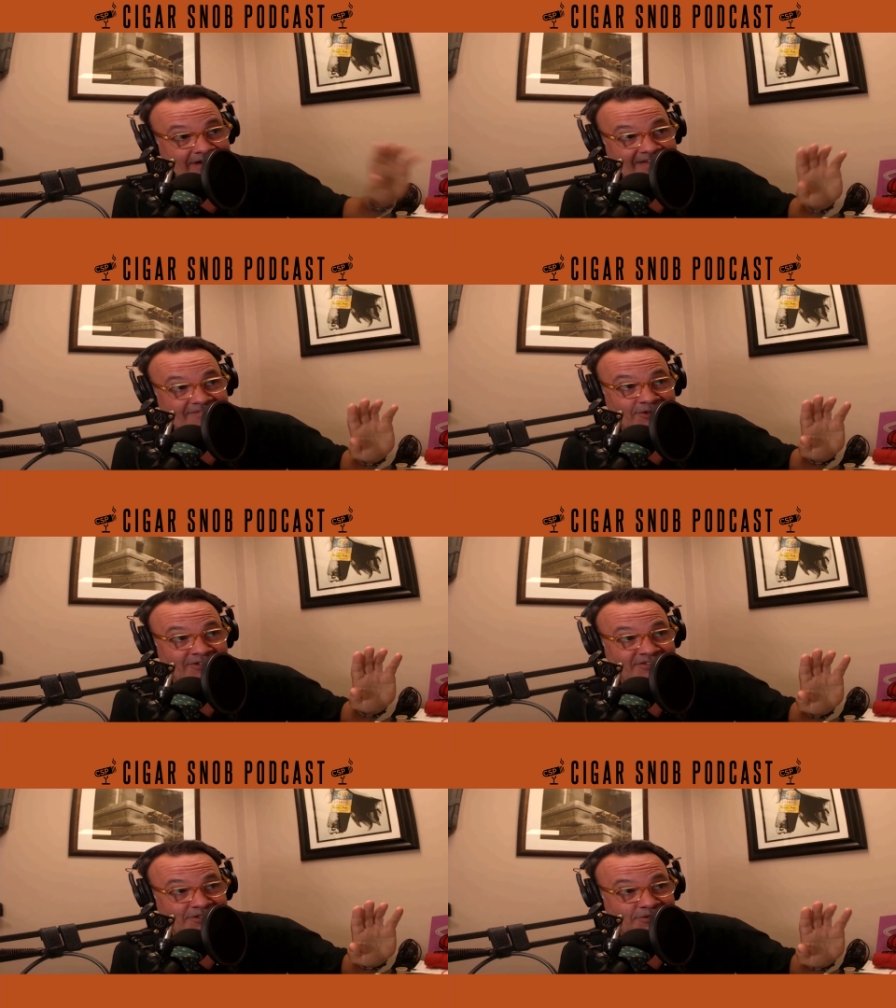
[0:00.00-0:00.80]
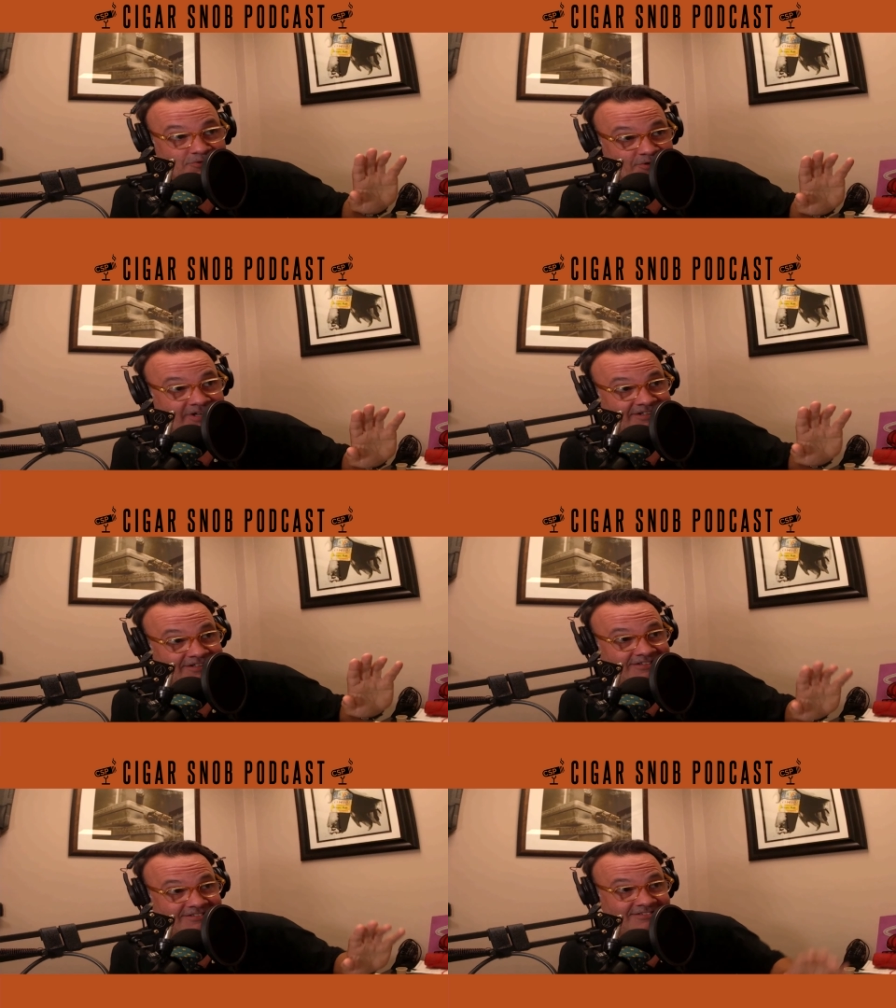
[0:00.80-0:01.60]
I've learned a new
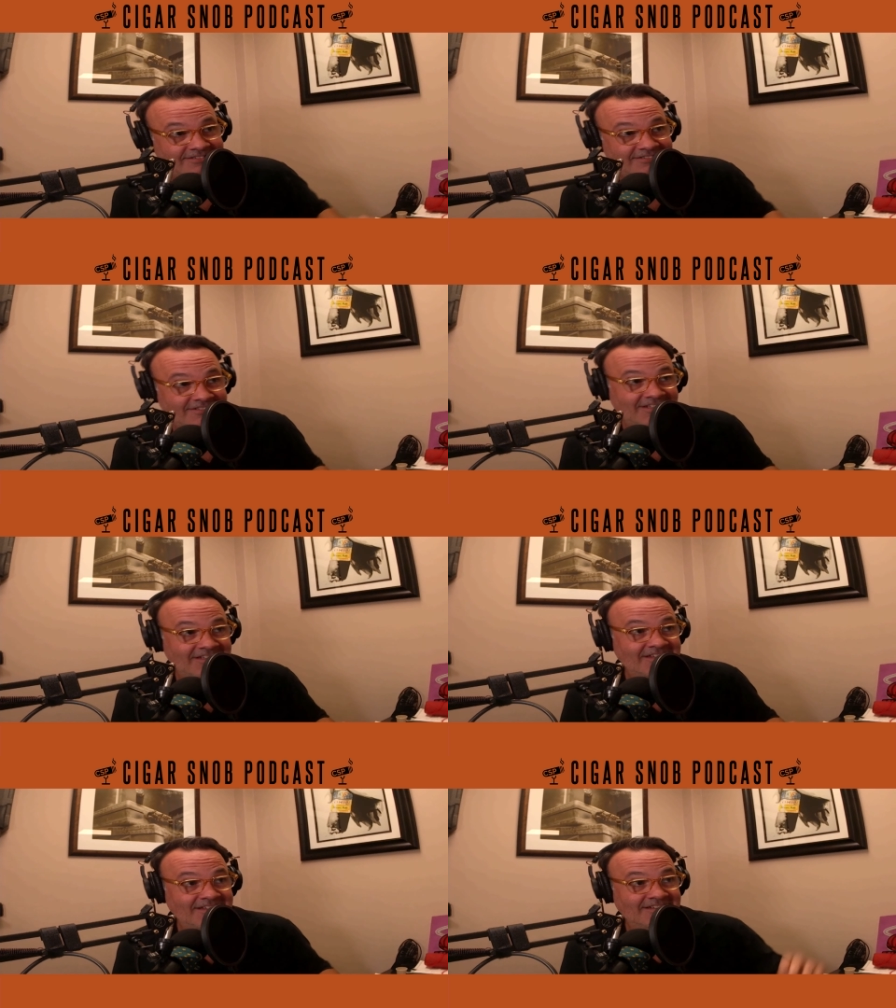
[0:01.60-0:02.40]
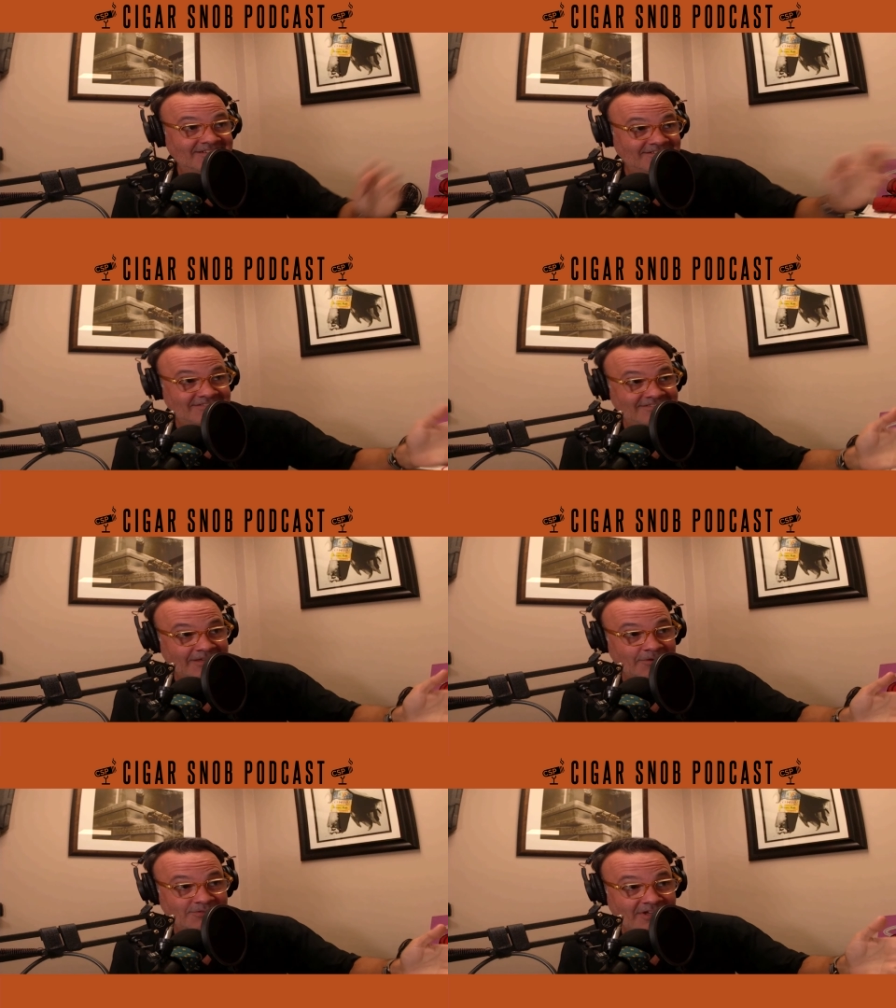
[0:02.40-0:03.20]
trick A ver. Mm.
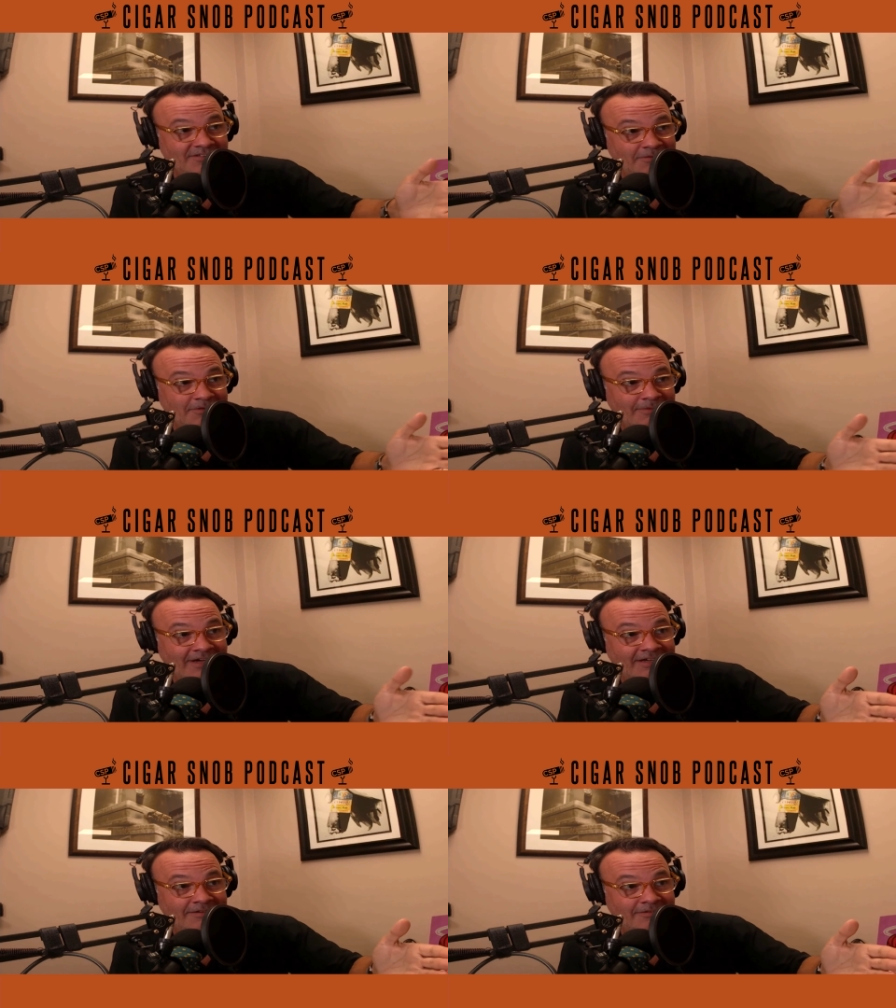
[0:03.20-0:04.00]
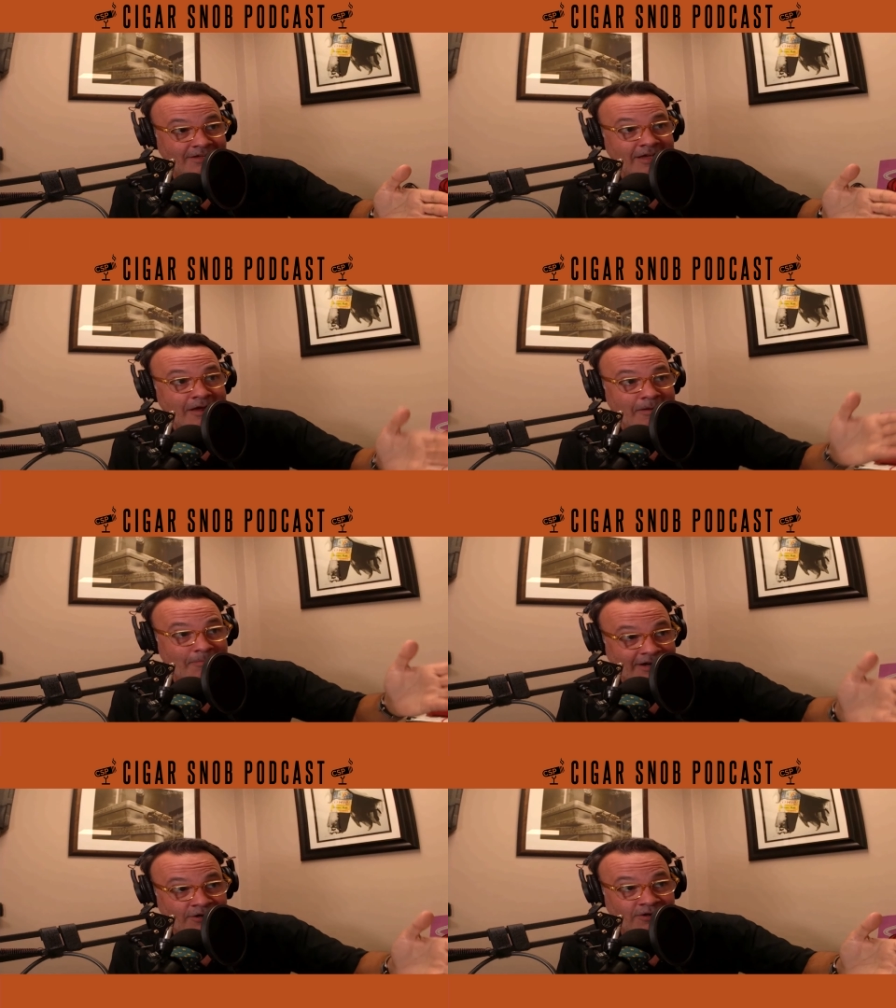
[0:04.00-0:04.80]
that was taught to me by Okay, so
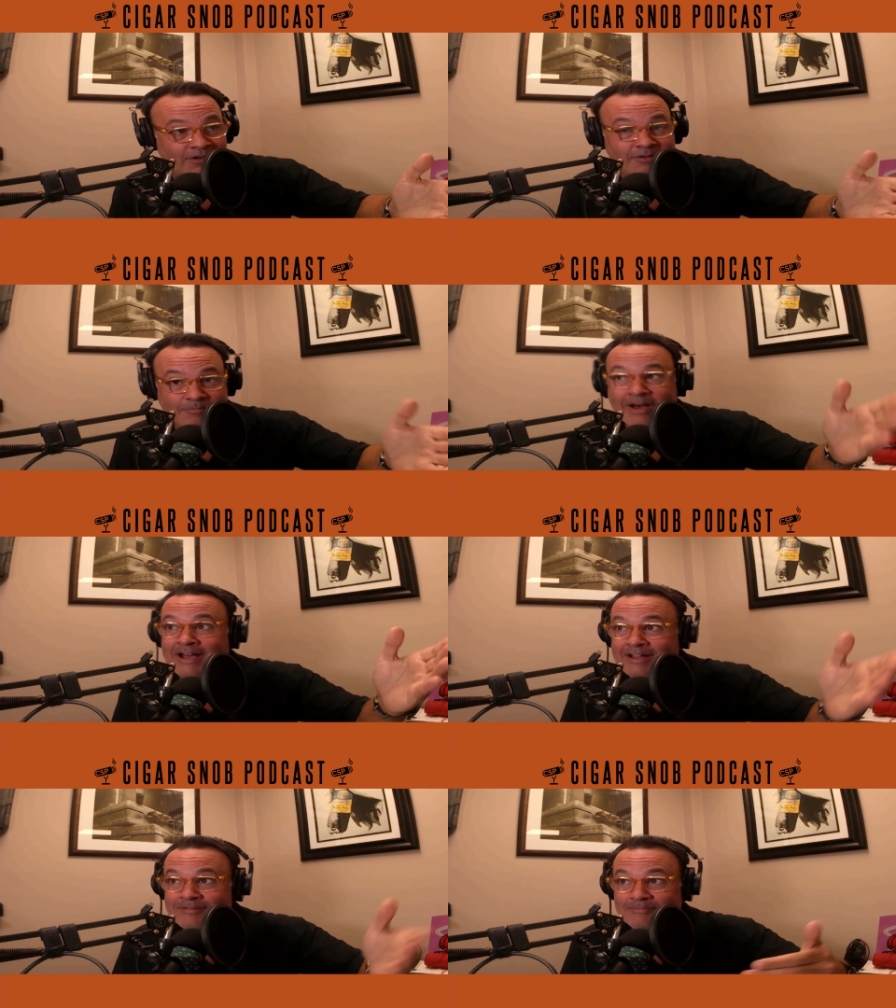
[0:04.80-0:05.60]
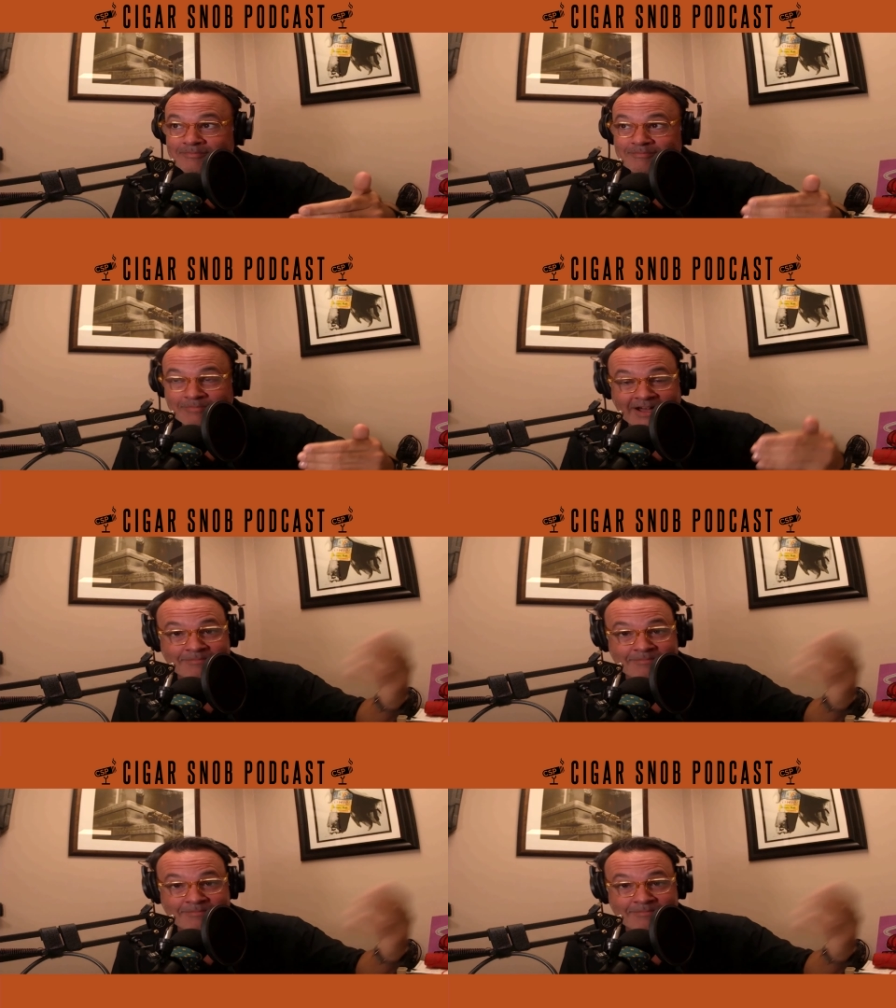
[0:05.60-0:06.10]
Hit record? Is that the new trick? by